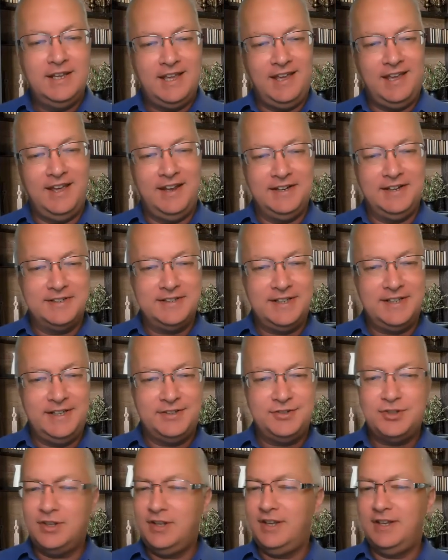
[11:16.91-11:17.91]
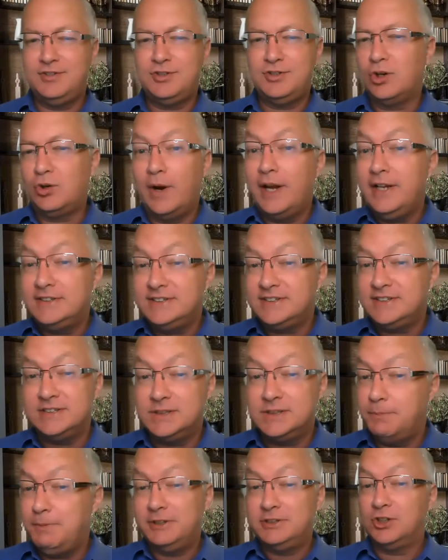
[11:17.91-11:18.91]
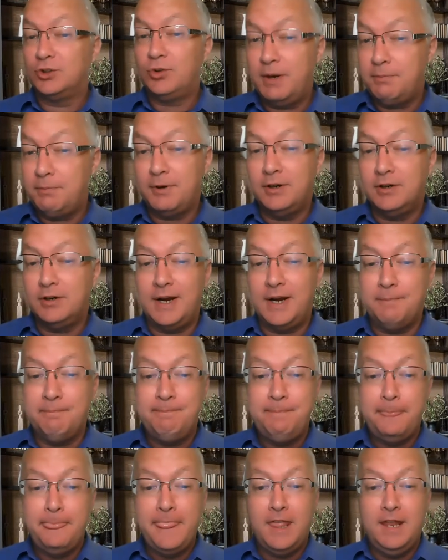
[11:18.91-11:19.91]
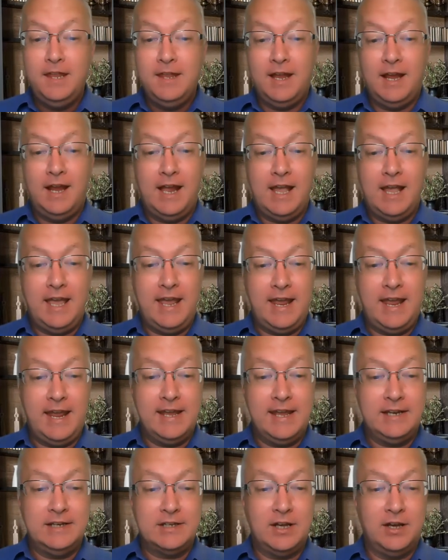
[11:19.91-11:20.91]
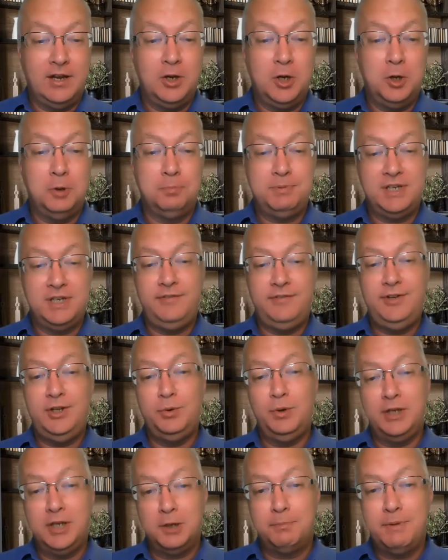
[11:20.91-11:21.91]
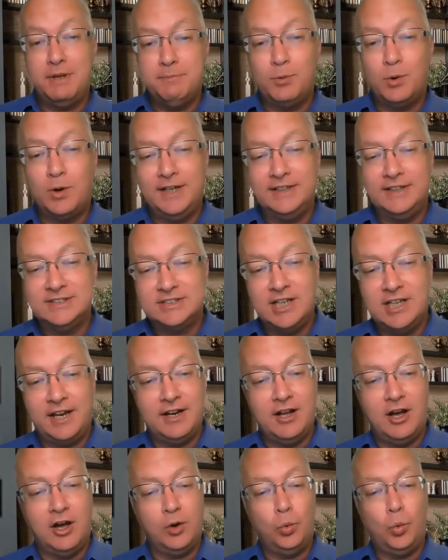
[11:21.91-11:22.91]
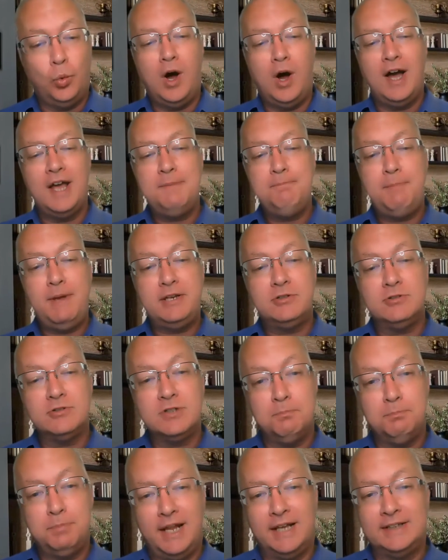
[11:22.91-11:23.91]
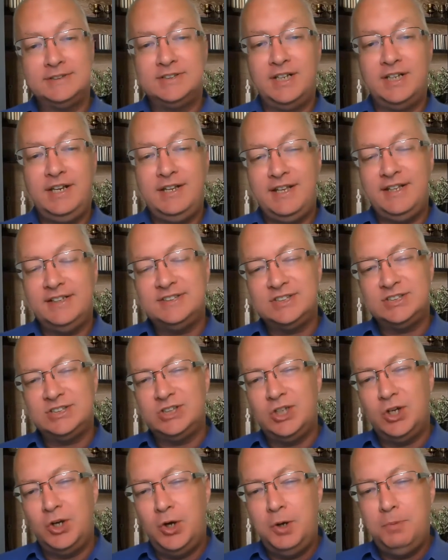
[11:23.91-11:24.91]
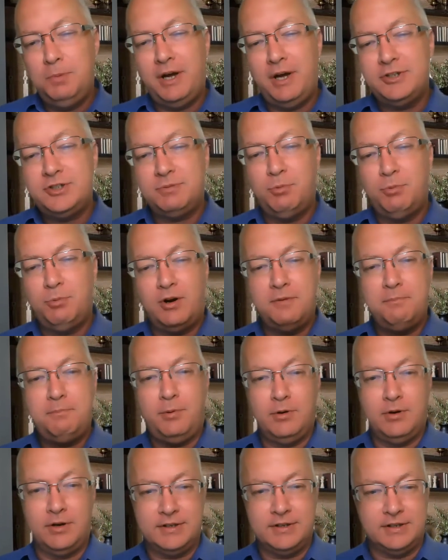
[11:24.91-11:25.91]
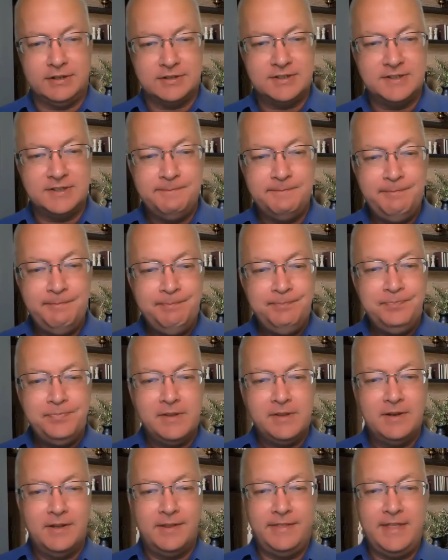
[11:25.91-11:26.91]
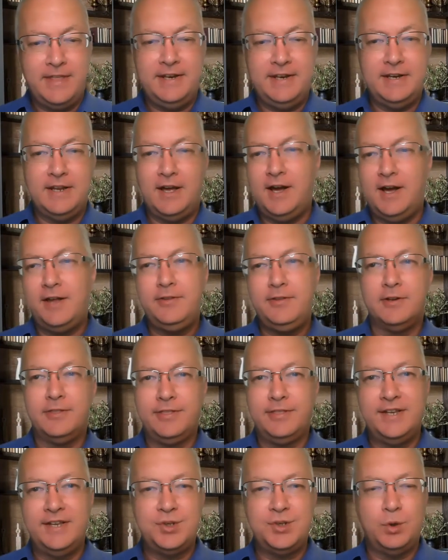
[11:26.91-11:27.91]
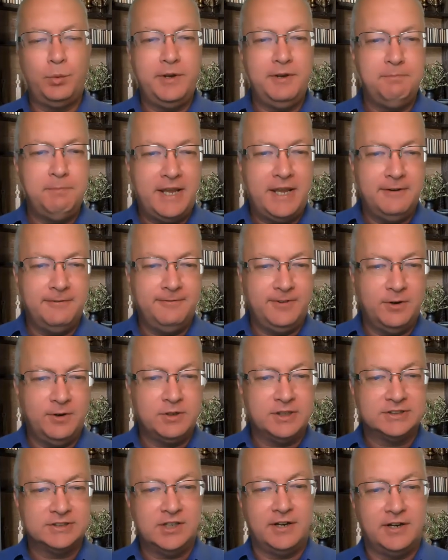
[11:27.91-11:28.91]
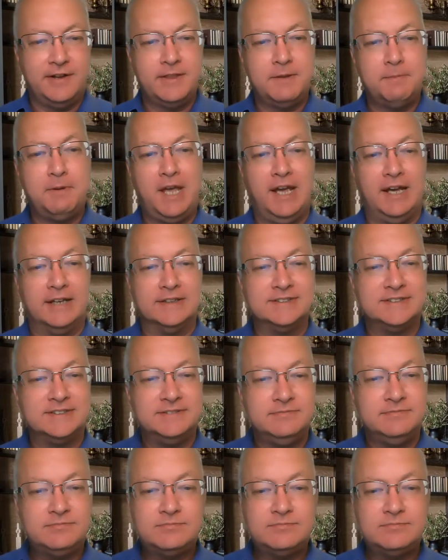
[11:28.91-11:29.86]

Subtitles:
And it's a great system. It's a great program. And I hope to give you a little bit more insight on why mental complexity is so much more important than other things that we may have focused on in the past.